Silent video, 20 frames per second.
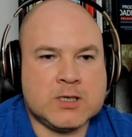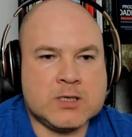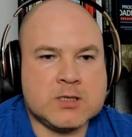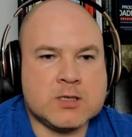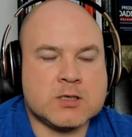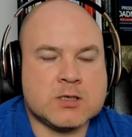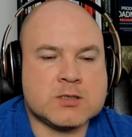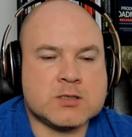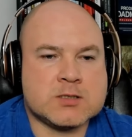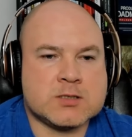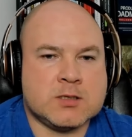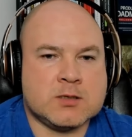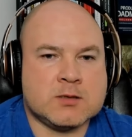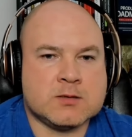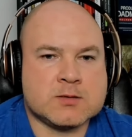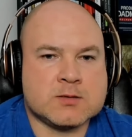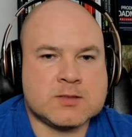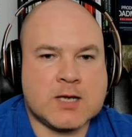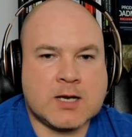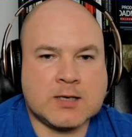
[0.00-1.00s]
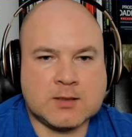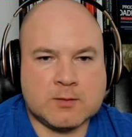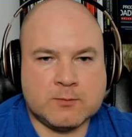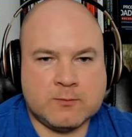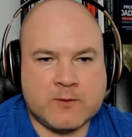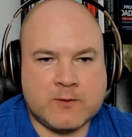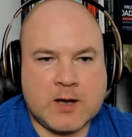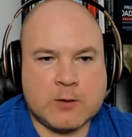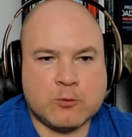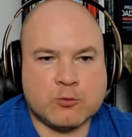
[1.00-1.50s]
leaders and startup
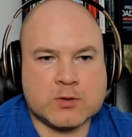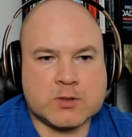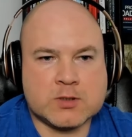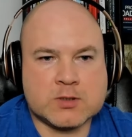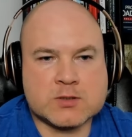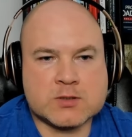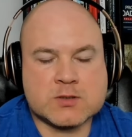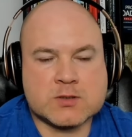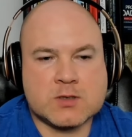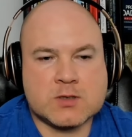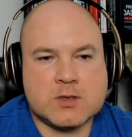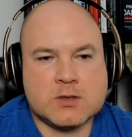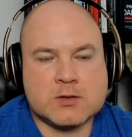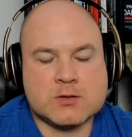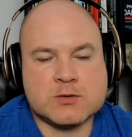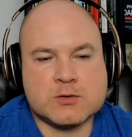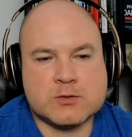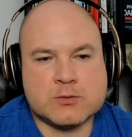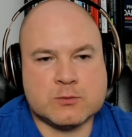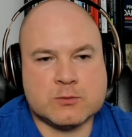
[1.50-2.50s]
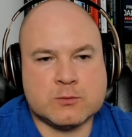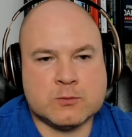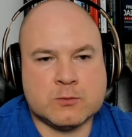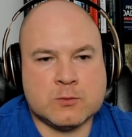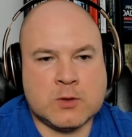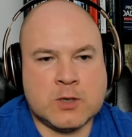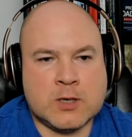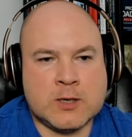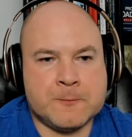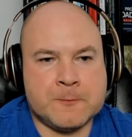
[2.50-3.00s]
founders
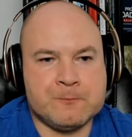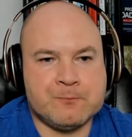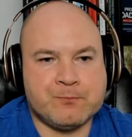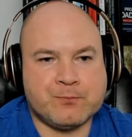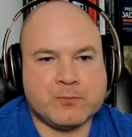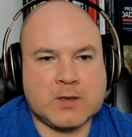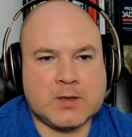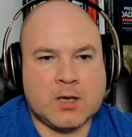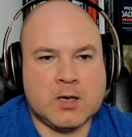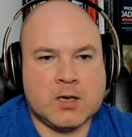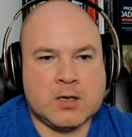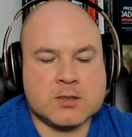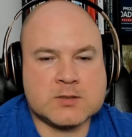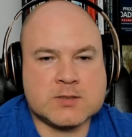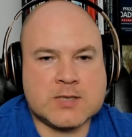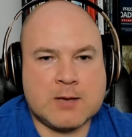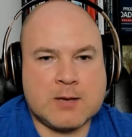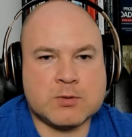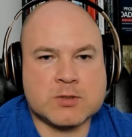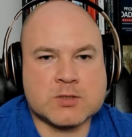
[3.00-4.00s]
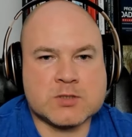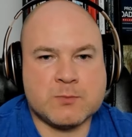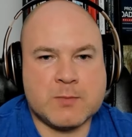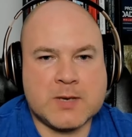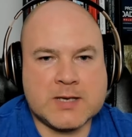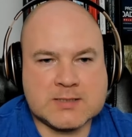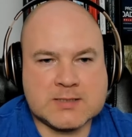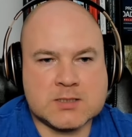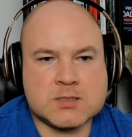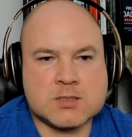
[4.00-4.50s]
to establish
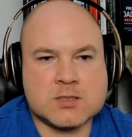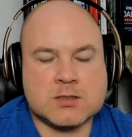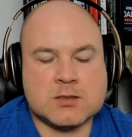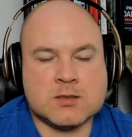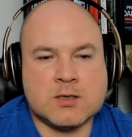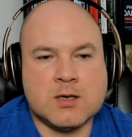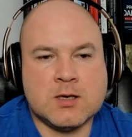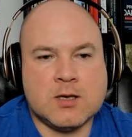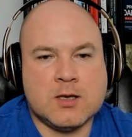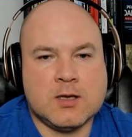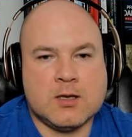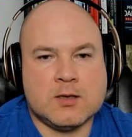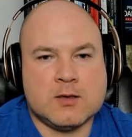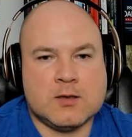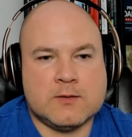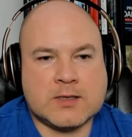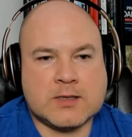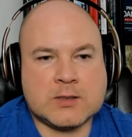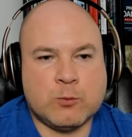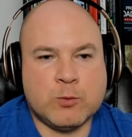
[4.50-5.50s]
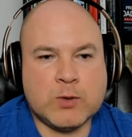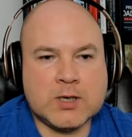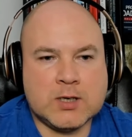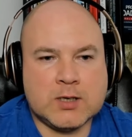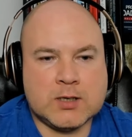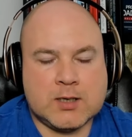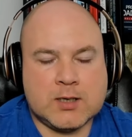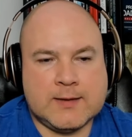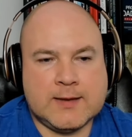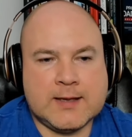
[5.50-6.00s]
messaging that
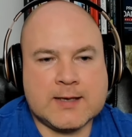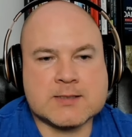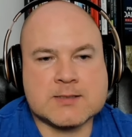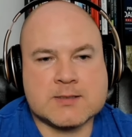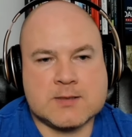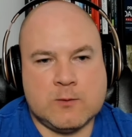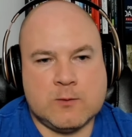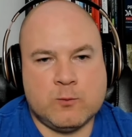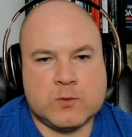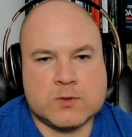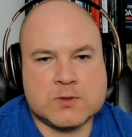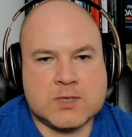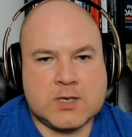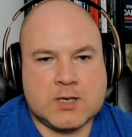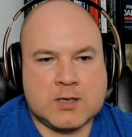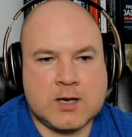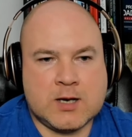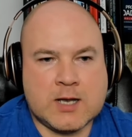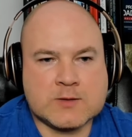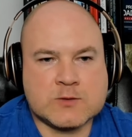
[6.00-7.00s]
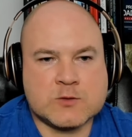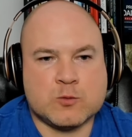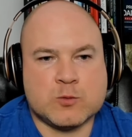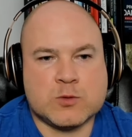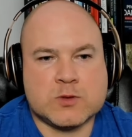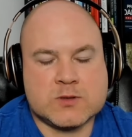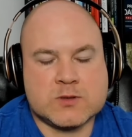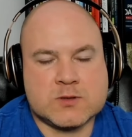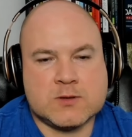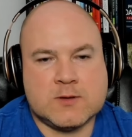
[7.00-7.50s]
quickly connects them with their
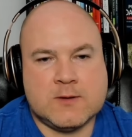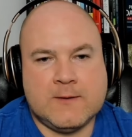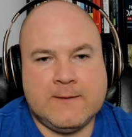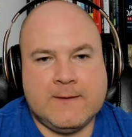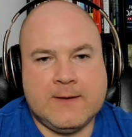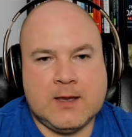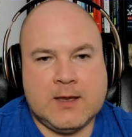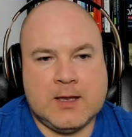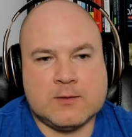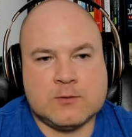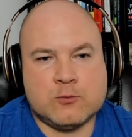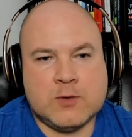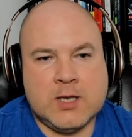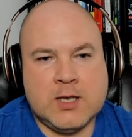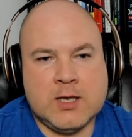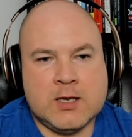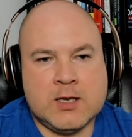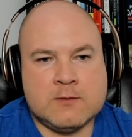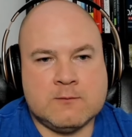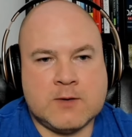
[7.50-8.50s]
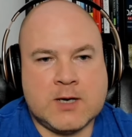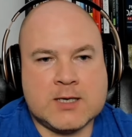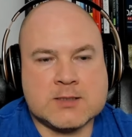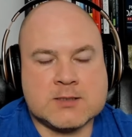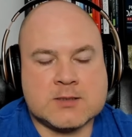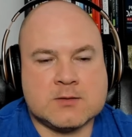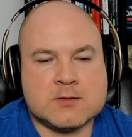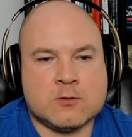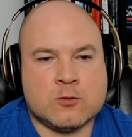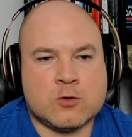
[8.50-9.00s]
customers. And today I
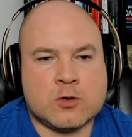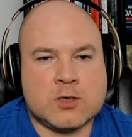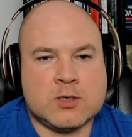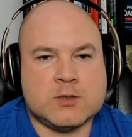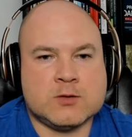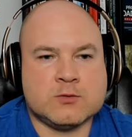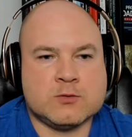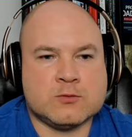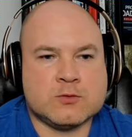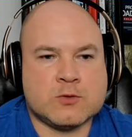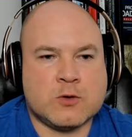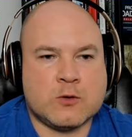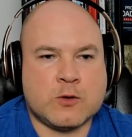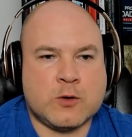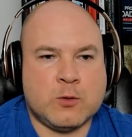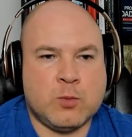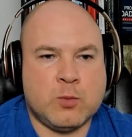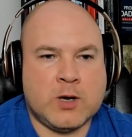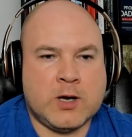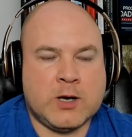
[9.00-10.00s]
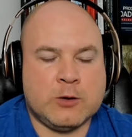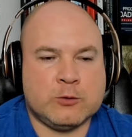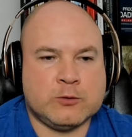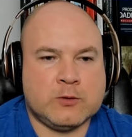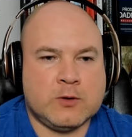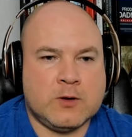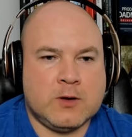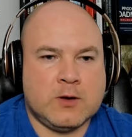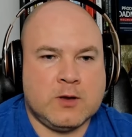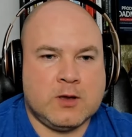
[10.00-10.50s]
invited Orly to talk about
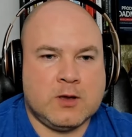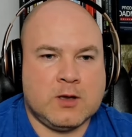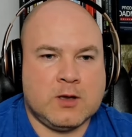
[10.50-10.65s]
